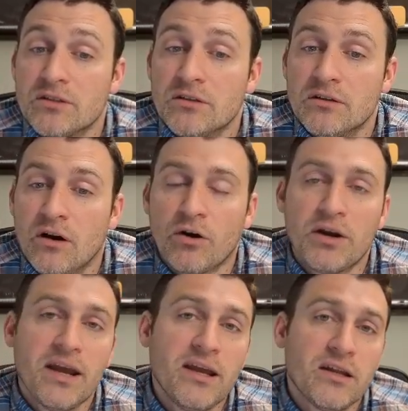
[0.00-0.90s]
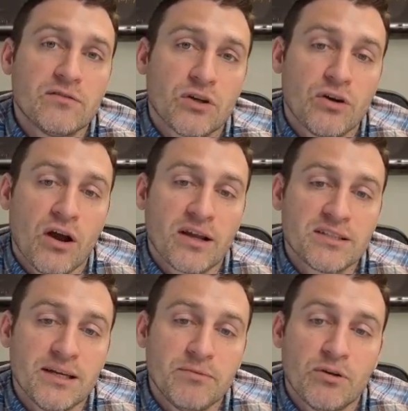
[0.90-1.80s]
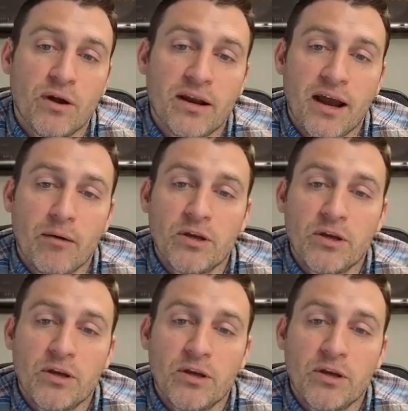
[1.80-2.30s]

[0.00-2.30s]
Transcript: Our negatives are not accepted right now because